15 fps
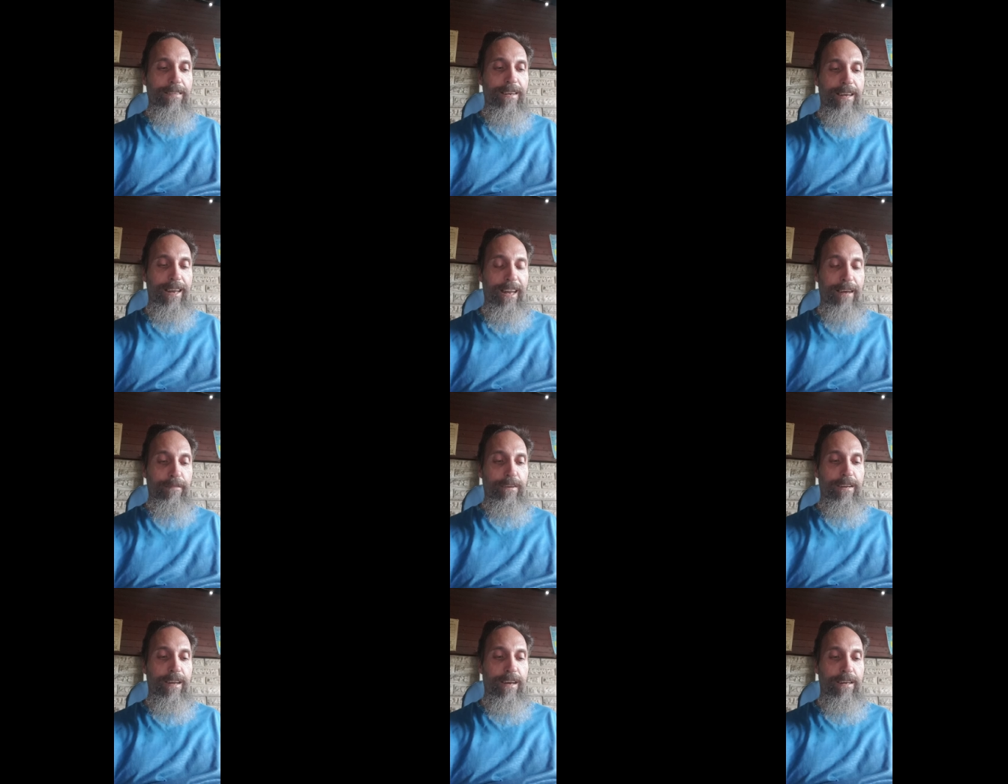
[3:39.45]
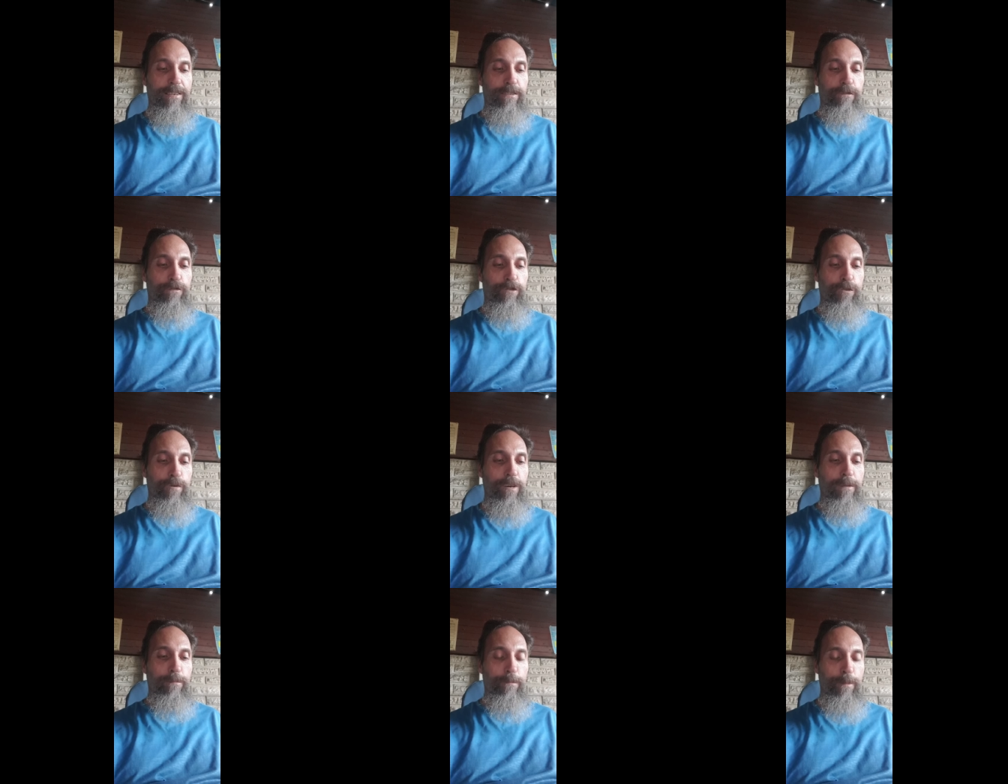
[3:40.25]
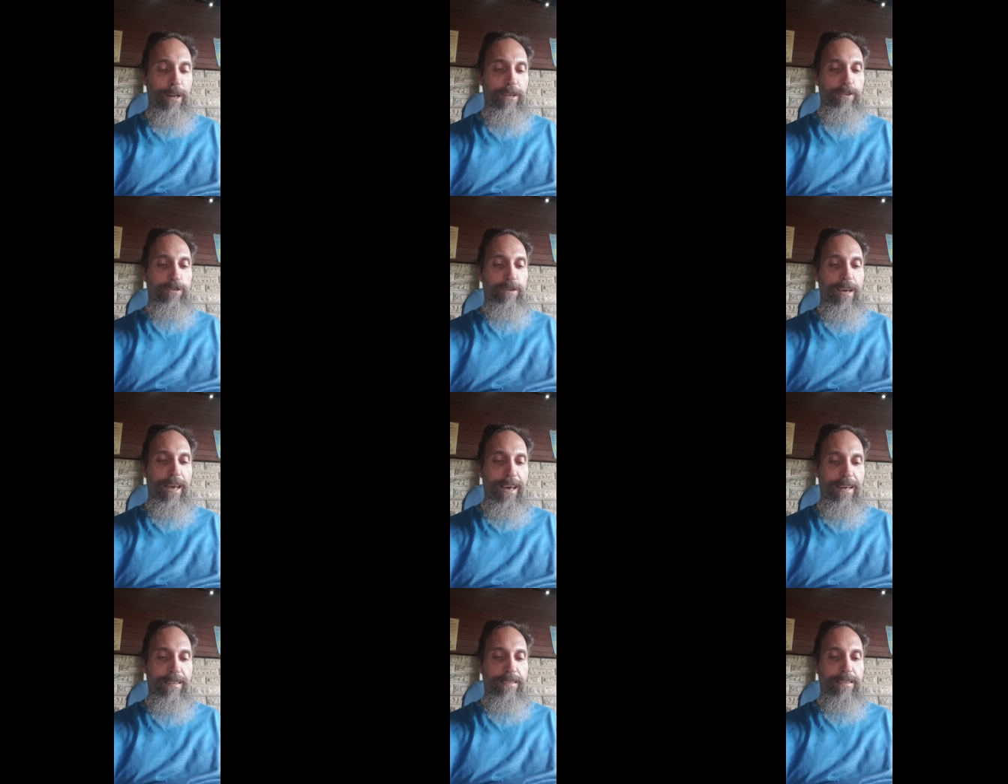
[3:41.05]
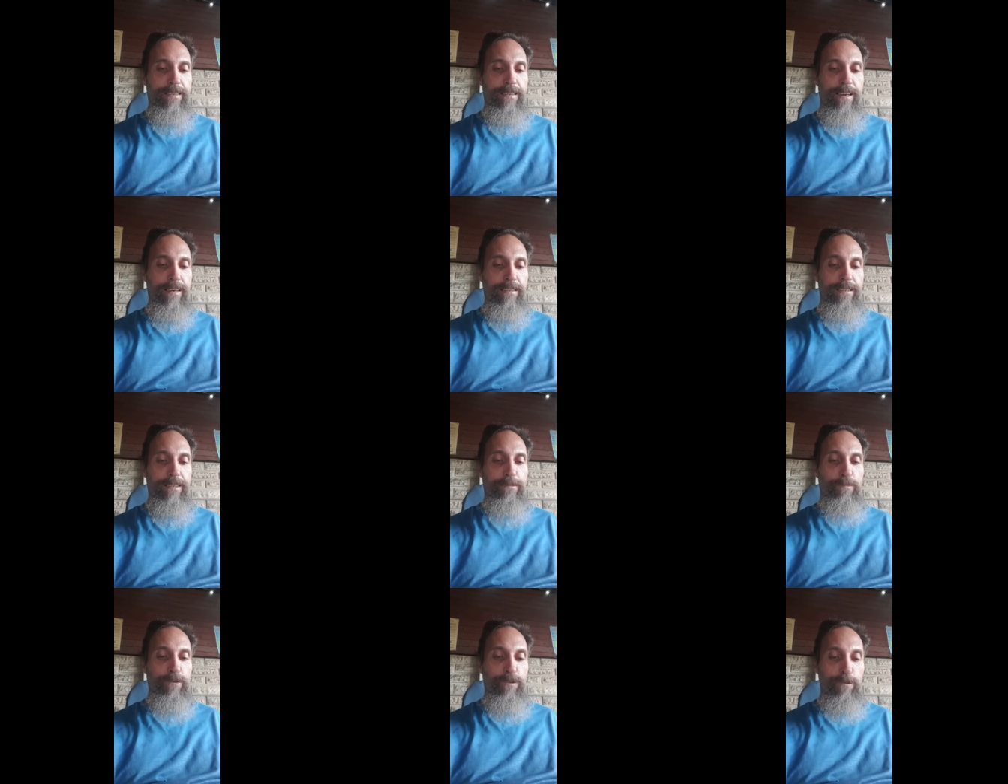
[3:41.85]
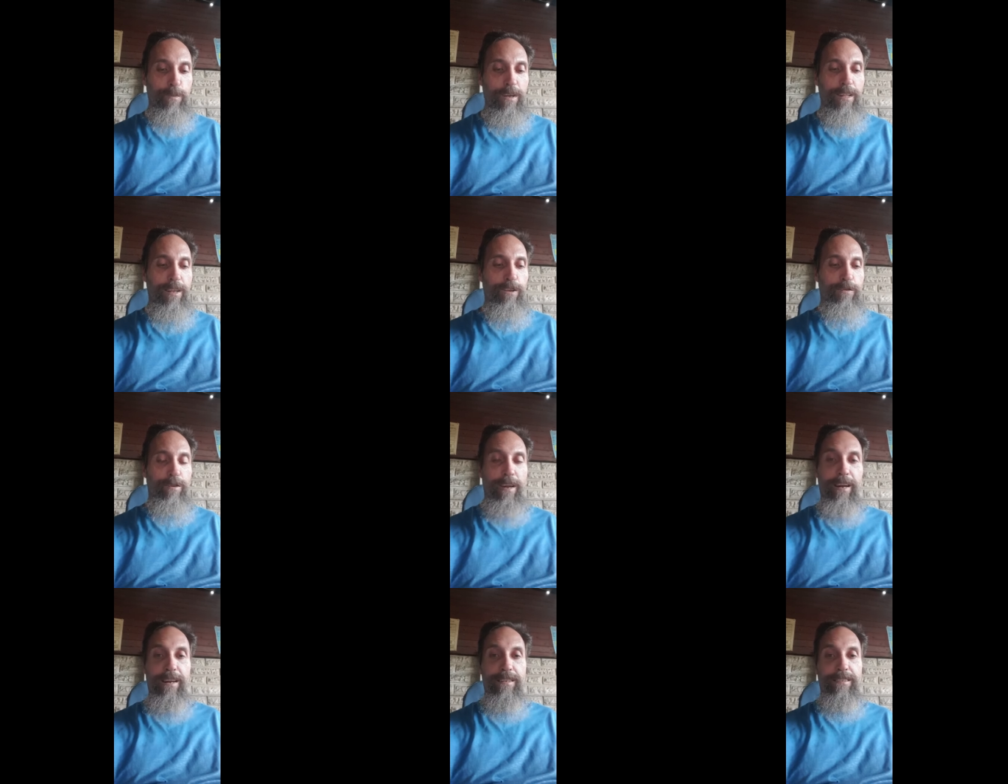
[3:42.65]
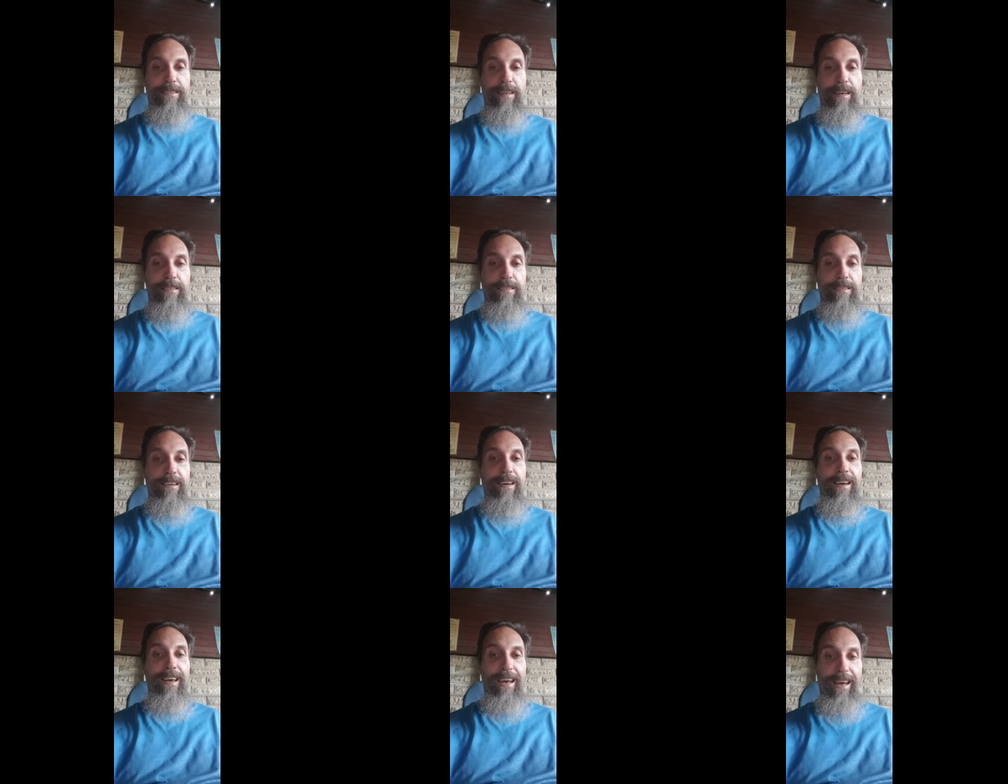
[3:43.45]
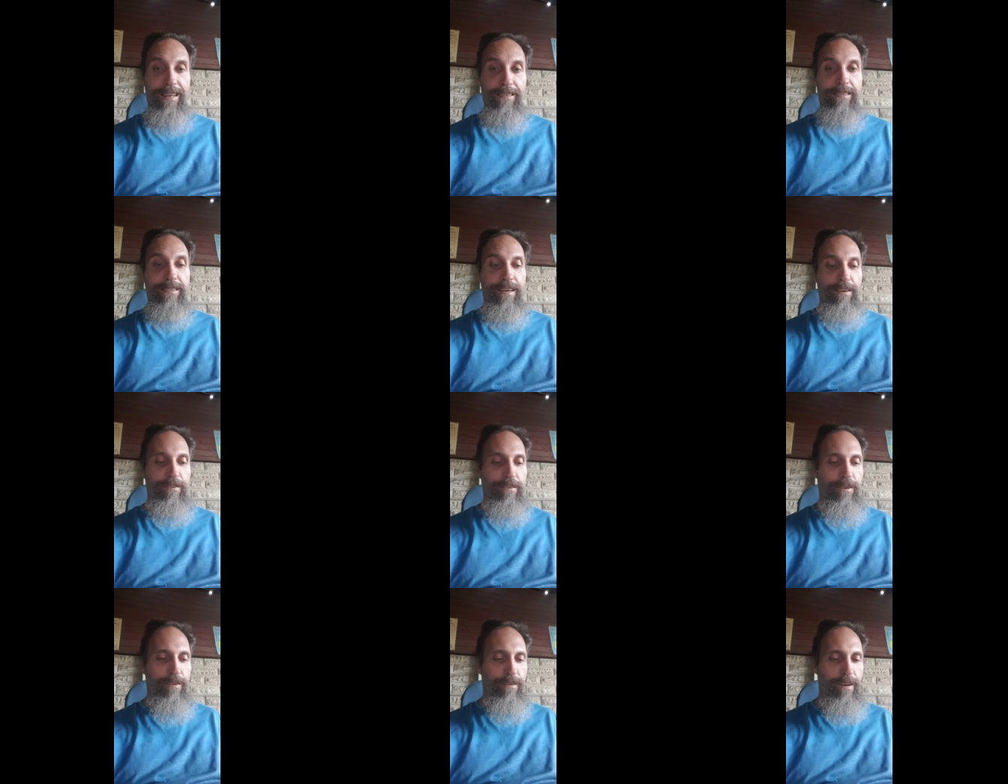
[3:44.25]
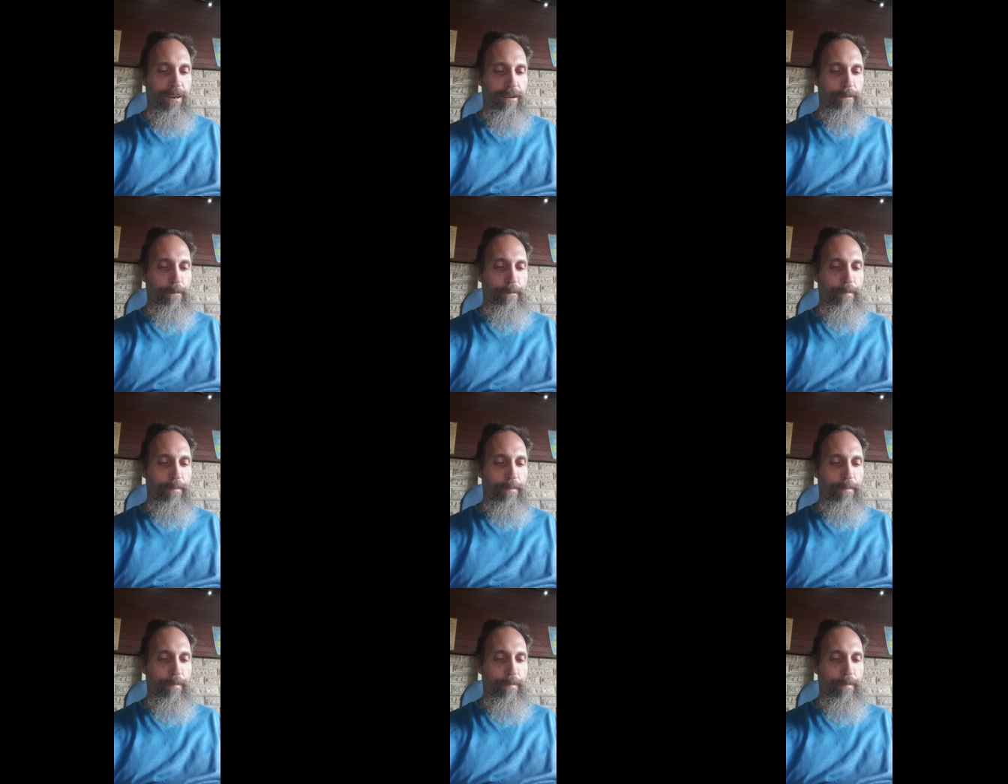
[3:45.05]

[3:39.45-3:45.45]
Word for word: the 11 days of joint military exercises between the United States and South Korea.